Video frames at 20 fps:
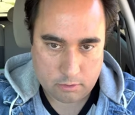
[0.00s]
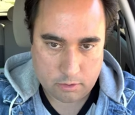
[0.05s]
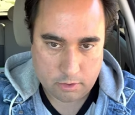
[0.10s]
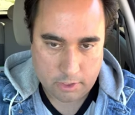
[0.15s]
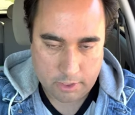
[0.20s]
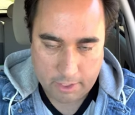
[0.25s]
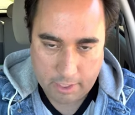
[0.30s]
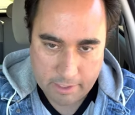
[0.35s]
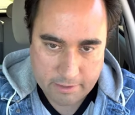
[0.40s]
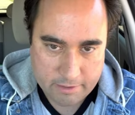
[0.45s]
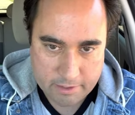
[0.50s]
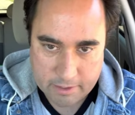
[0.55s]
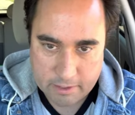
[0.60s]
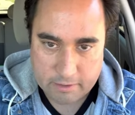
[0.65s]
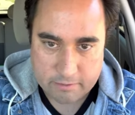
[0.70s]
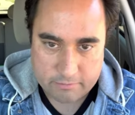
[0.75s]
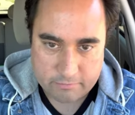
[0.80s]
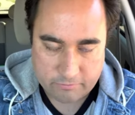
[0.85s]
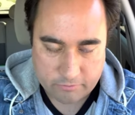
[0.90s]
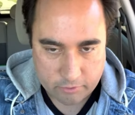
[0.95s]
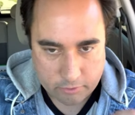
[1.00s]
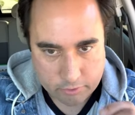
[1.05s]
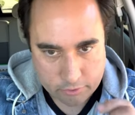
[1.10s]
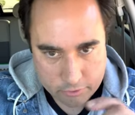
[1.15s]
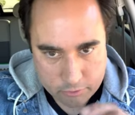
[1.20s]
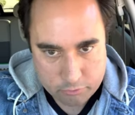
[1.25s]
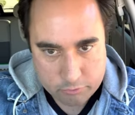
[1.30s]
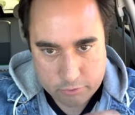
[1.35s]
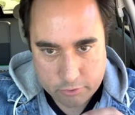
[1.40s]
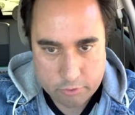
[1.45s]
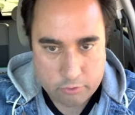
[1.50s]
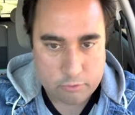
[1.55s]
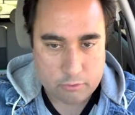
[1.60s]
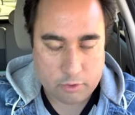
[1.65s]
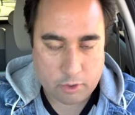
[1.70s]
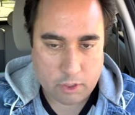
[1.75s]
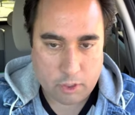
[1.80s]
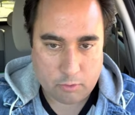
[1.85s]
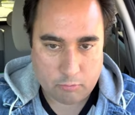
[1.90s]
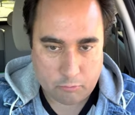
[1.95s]
And I did it for you too,
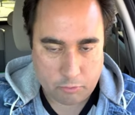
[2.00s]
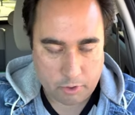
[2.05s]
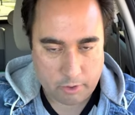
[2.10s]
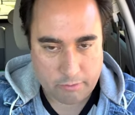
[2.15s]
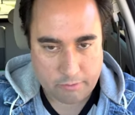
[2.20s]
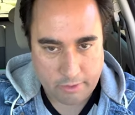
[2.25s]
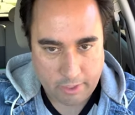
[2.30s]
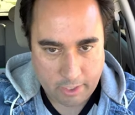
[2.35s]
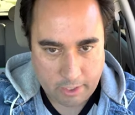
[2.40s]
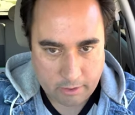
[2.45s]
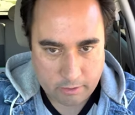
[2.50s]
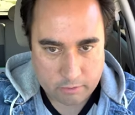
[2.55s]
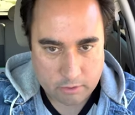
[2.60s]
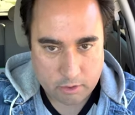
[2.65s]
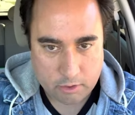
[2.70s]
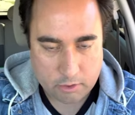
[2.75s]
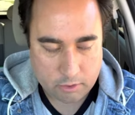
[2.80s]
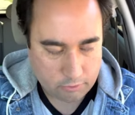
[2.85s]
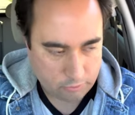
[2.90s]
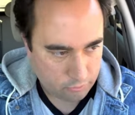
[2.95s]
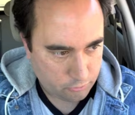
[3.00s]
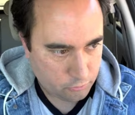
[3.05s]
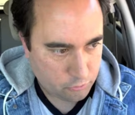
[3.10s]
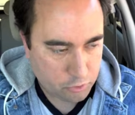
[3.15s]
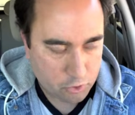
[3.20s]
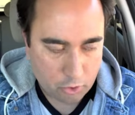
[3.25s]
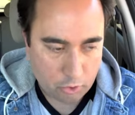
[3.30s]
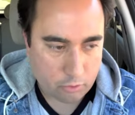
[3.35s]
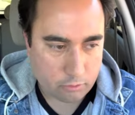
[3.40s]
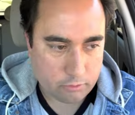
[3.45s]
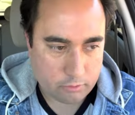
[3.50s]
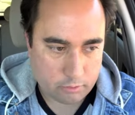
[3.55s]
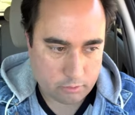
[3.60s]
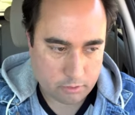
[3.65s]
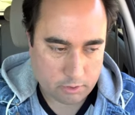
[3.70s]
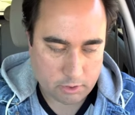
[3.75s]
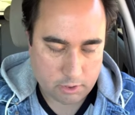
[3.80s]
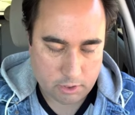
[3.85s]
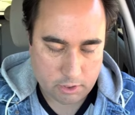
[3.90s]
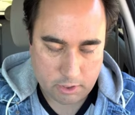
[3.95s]
but now you know,
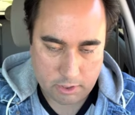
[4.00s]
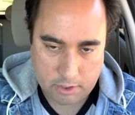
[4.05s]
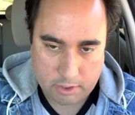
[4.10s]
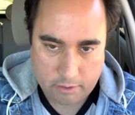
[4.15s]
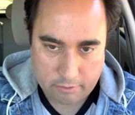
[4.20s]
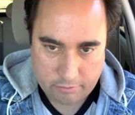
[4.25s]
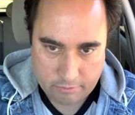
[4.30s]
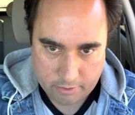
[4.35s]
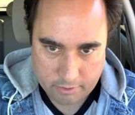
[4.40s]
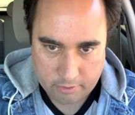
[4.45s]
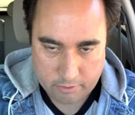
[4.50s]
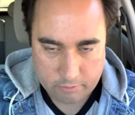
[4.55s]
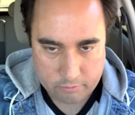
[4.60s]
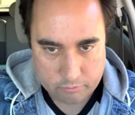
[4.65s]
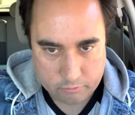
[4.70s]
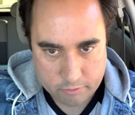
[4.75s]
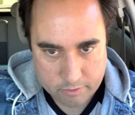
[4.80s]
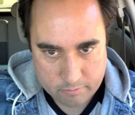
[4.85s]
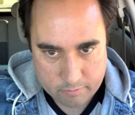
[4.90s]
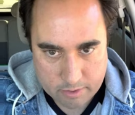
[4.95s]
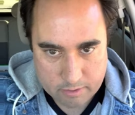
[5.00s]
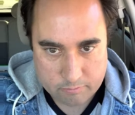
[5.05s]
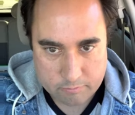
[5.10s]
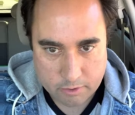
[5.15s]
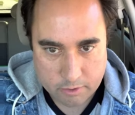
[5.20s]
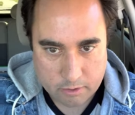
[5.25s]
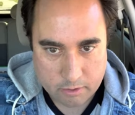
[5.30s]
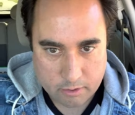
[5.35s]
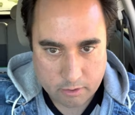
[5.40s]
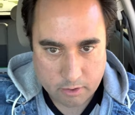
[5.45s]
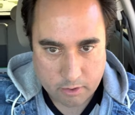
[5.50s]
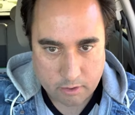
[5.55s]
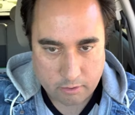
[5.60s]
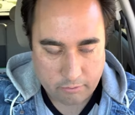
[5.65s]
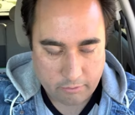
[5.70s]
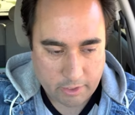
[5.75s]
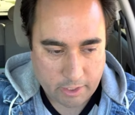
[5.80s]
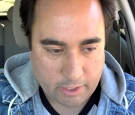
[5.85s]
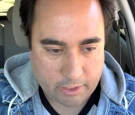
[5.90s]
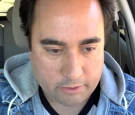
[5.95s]
and I think you remember
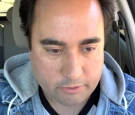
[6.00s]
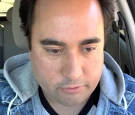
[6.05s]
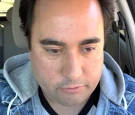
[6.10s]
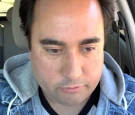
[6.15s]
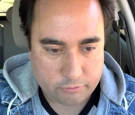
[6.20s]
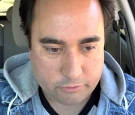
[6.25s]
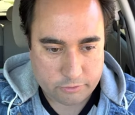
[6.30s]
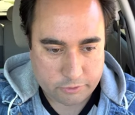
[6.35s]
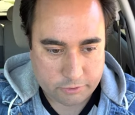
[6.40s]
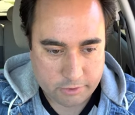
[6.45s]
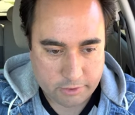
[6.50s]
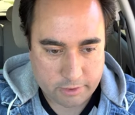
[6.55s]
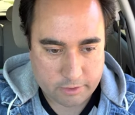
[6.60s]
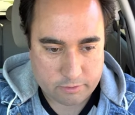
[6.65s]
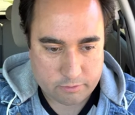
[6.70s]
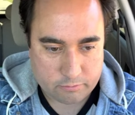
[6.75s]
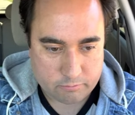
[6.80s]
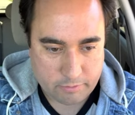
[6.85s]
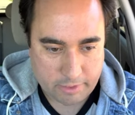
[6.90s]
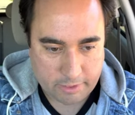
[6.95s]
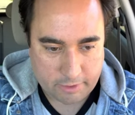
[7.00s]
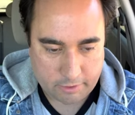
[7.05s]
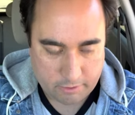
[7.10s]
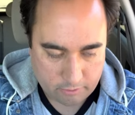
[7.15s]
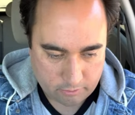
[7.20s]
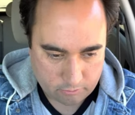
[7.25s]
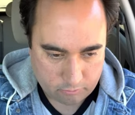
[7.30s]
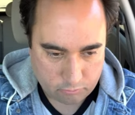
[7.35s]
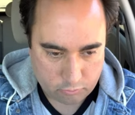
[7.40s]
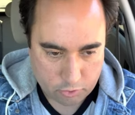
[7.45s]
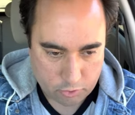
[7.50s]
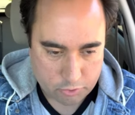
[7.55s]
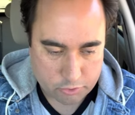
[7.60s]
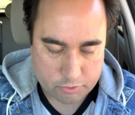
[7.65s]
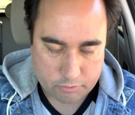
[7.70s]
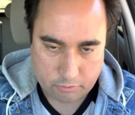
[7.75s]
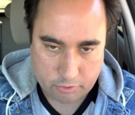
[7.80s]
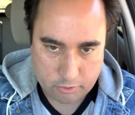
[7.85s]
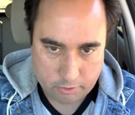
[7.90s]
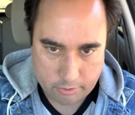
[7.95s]
that you just did make your
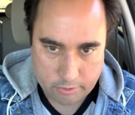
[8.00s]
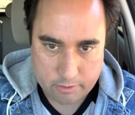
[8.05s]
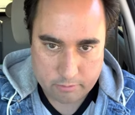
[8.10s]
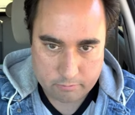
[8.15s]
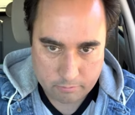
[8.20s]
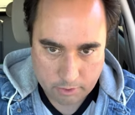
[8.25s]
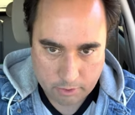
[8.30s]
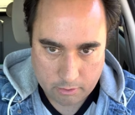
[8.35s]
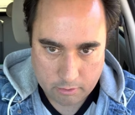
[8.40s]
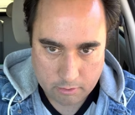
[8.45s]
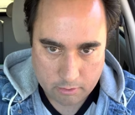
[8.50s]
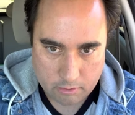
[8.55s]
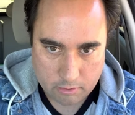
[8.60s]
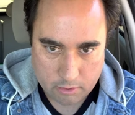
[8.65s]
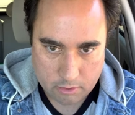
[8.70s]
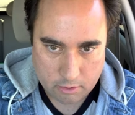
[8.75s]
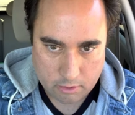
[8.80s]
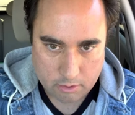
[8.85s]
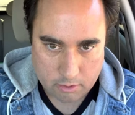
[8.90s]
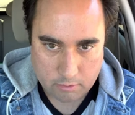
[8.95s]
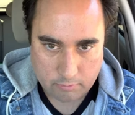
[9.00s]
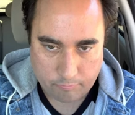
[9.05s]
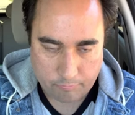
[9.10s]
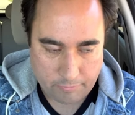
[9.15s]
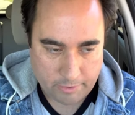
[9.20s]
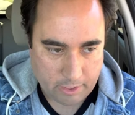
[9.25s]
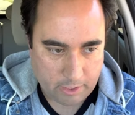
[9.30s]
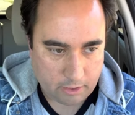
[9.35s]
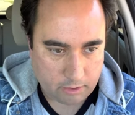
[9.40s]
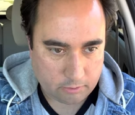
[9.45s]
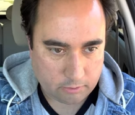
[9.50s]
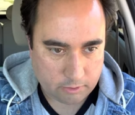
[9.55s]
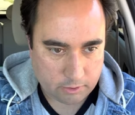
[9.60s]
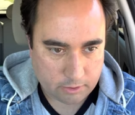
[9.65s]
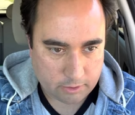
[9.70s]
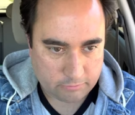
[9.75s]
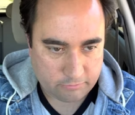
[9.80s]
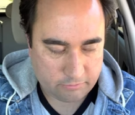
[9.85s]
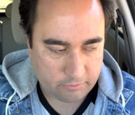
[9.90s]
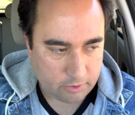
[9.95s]
words clear to me. Now,
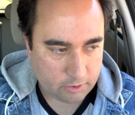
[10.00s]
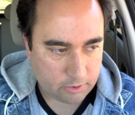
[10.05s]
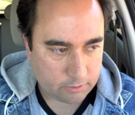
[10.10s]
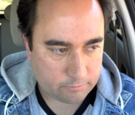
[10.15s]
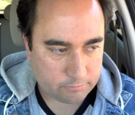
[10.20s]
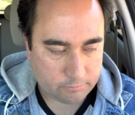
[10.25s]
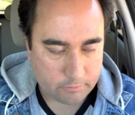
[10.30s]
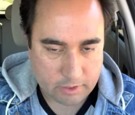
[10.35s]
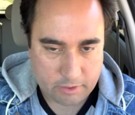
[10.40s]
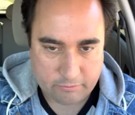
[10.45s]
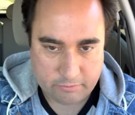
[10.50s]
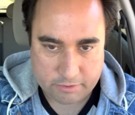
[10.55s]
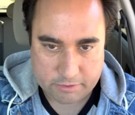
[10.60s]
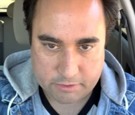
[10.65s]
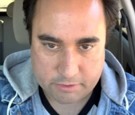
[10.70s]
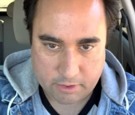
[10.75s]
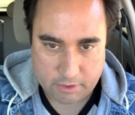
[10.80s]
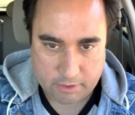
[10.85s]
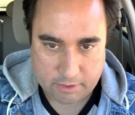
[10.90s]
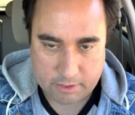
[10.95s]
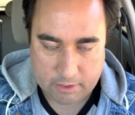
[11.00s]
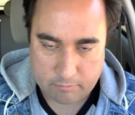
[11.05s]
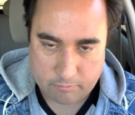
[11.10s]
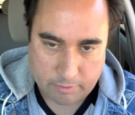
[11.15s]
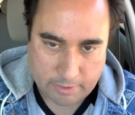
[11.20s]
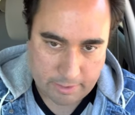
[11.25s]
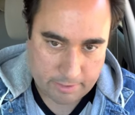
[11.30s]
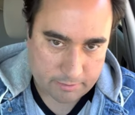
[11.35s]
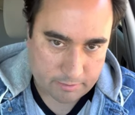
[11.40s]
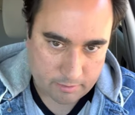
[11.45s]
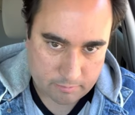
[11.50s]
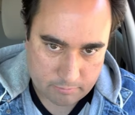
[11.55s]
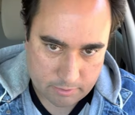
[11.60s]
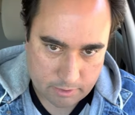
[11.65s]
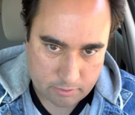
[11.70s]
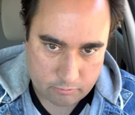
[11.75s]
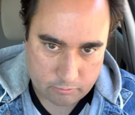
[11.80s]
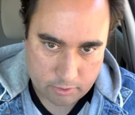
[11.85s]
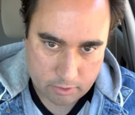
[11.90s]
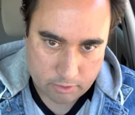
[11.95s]
if it's going to come back to
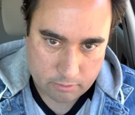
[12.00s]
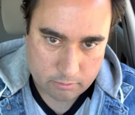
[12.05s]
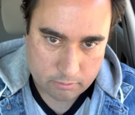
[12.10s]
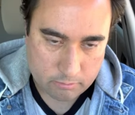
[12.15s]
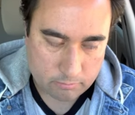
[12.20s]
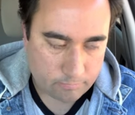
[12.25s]
me, well,